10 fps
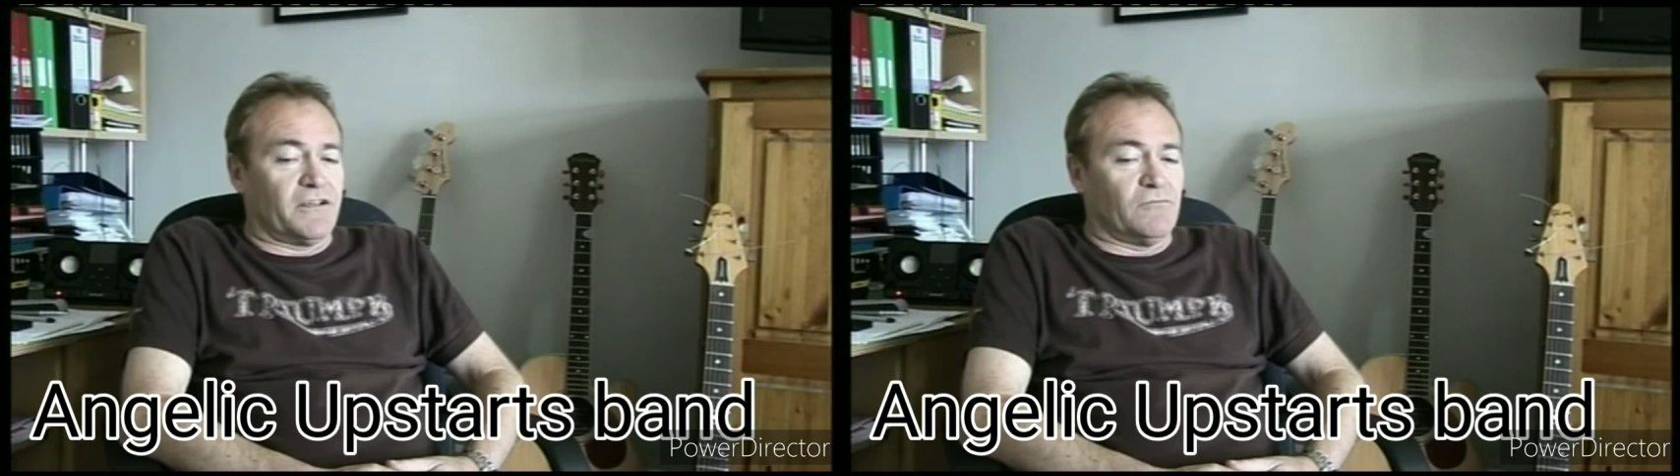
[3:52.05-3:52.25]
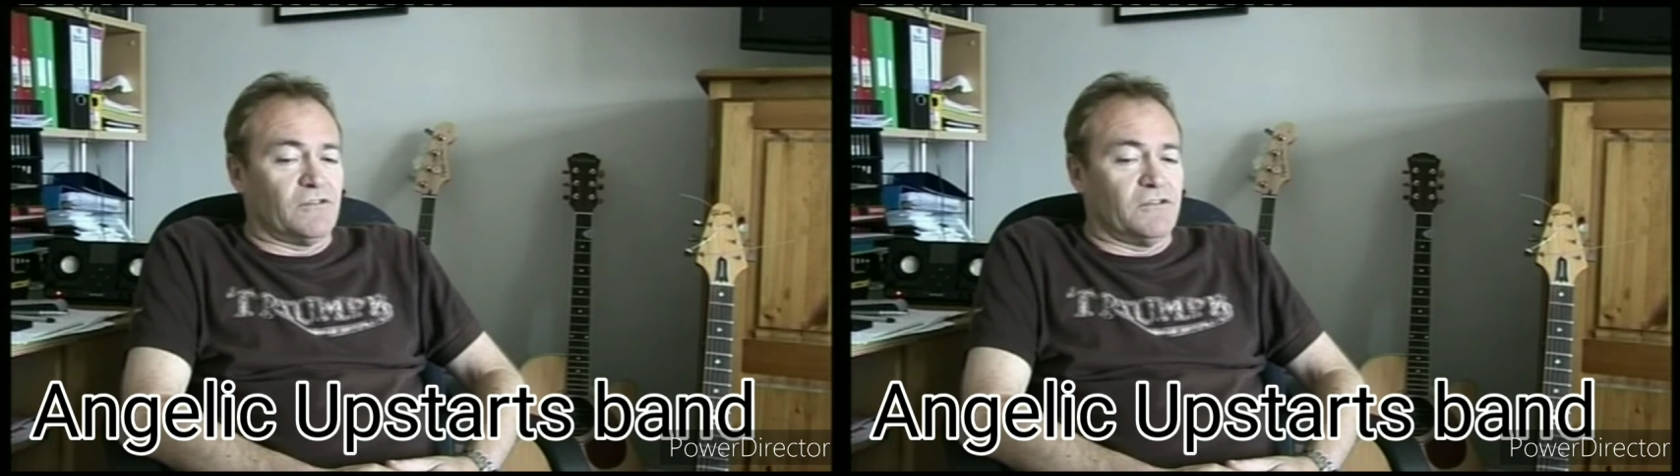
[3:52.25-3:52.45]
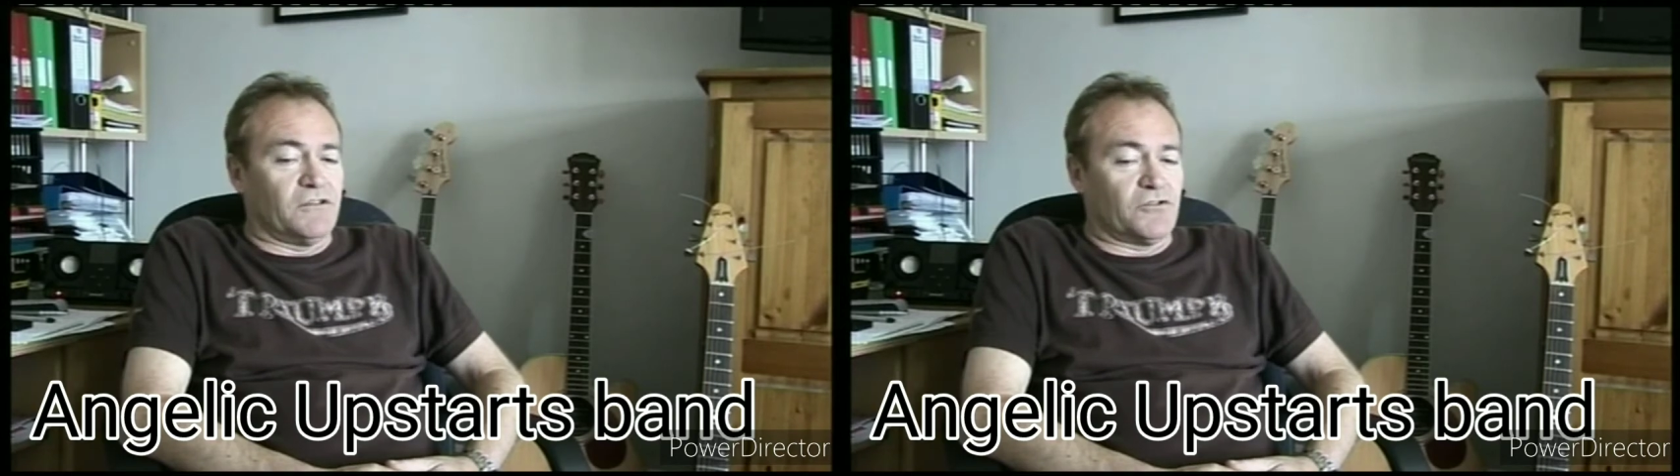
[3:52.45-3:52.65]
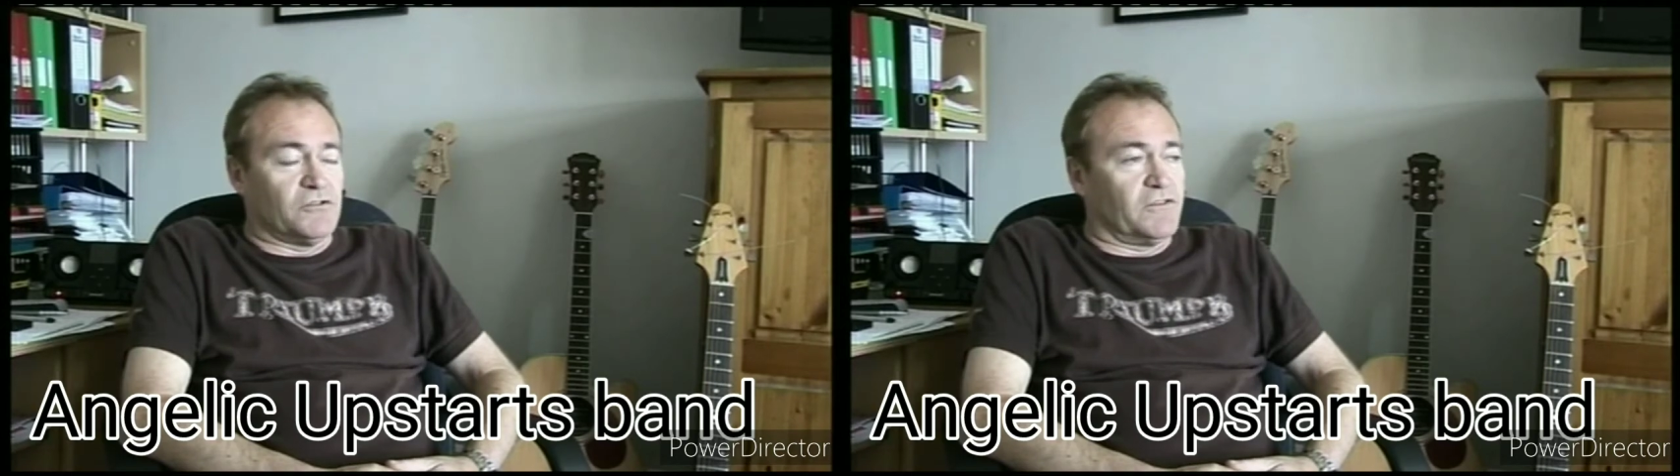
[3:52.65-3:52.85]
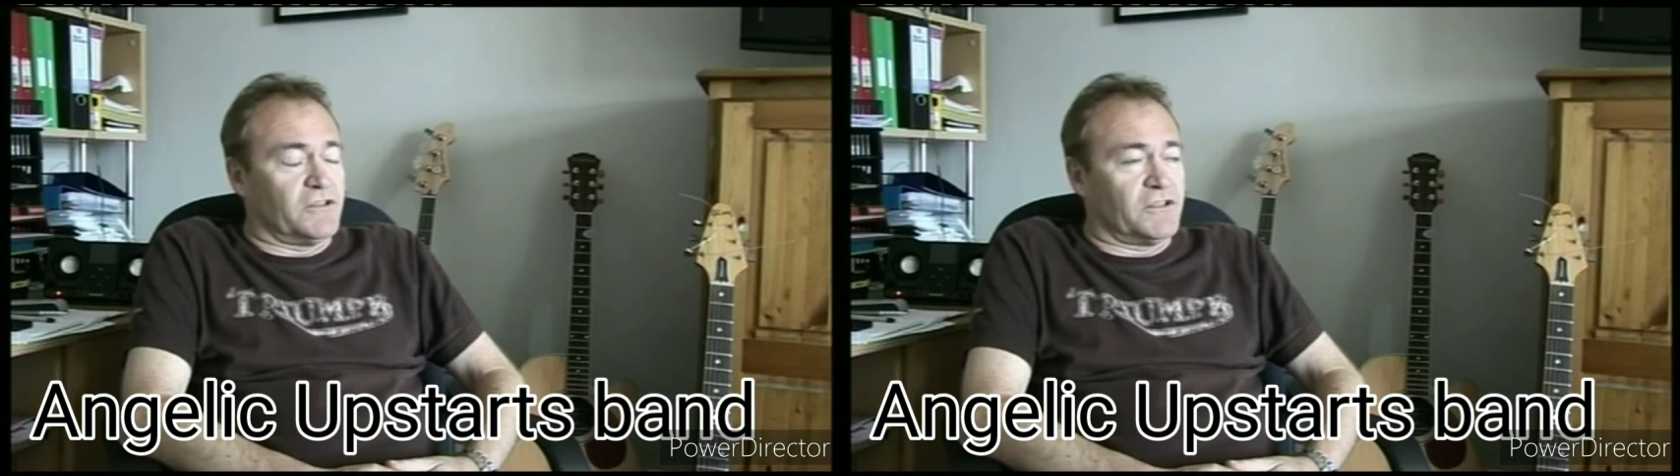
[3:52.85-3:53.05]
I think we did a
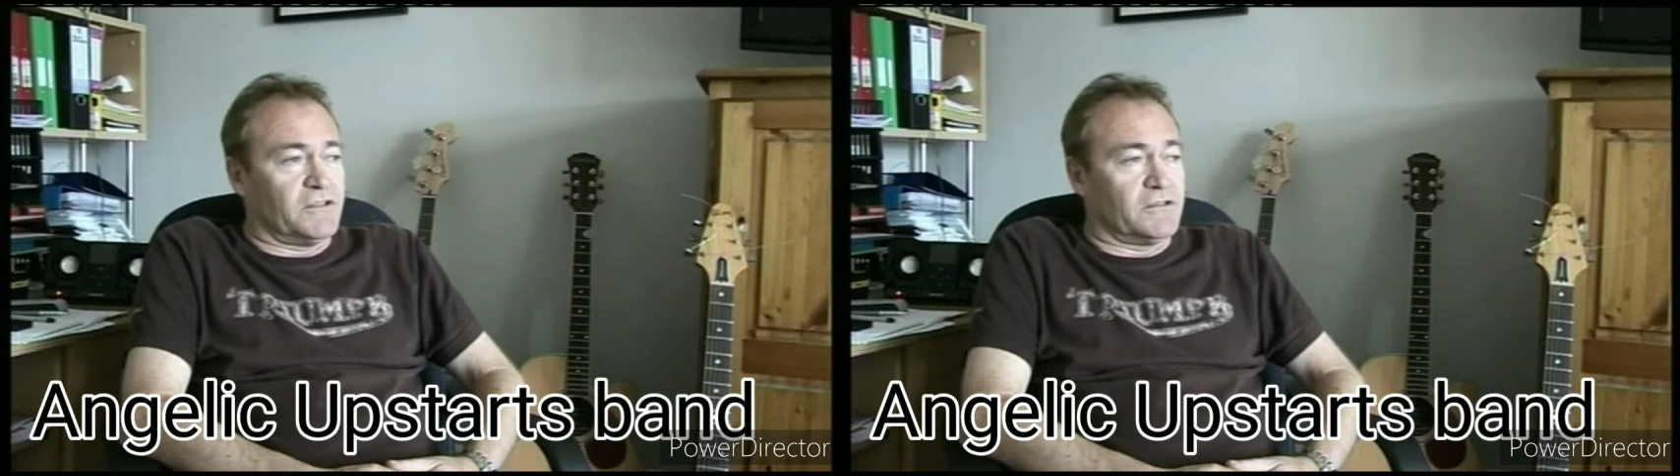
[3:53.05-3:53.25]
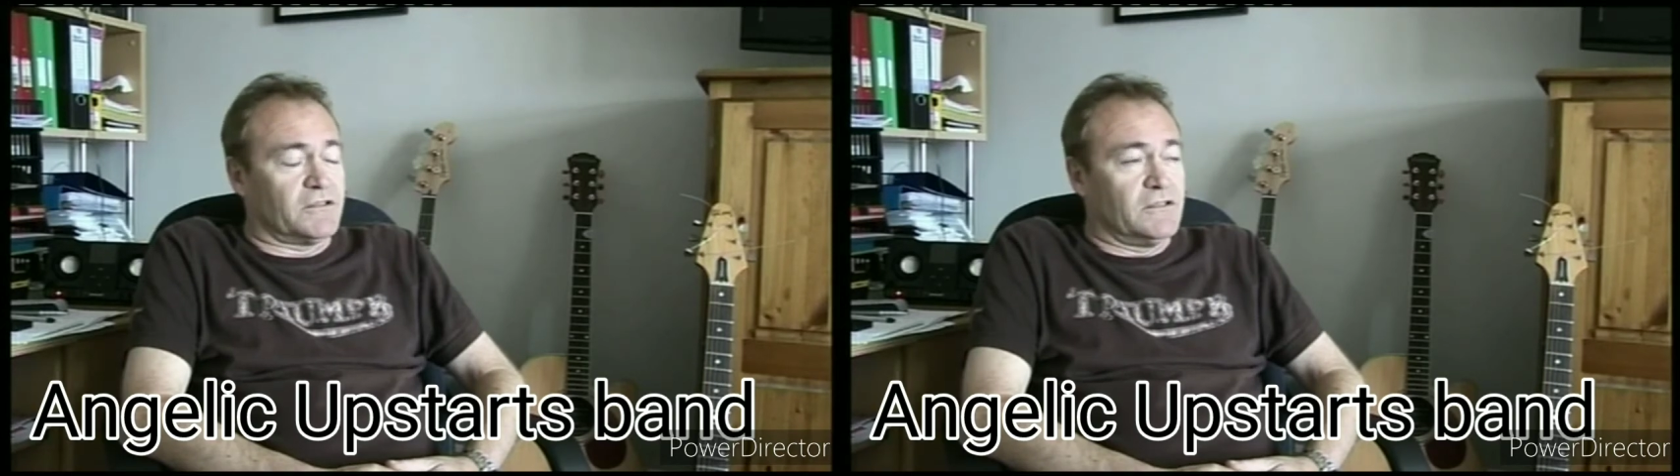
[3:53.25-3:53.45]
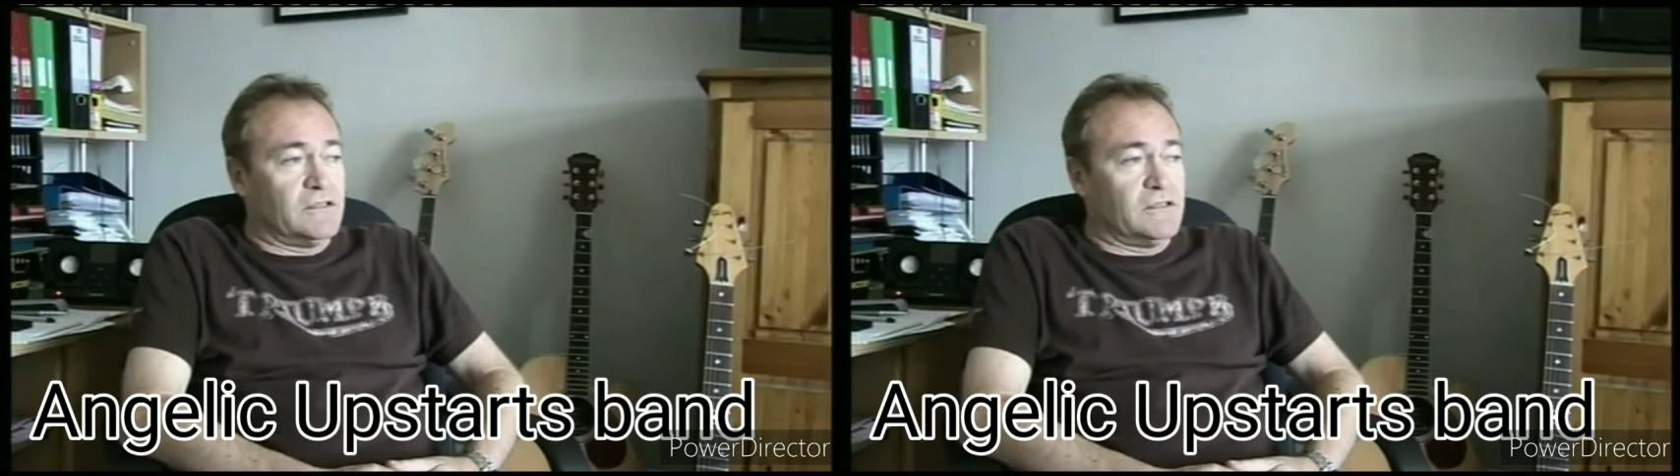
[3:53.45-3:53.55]
show for the kids.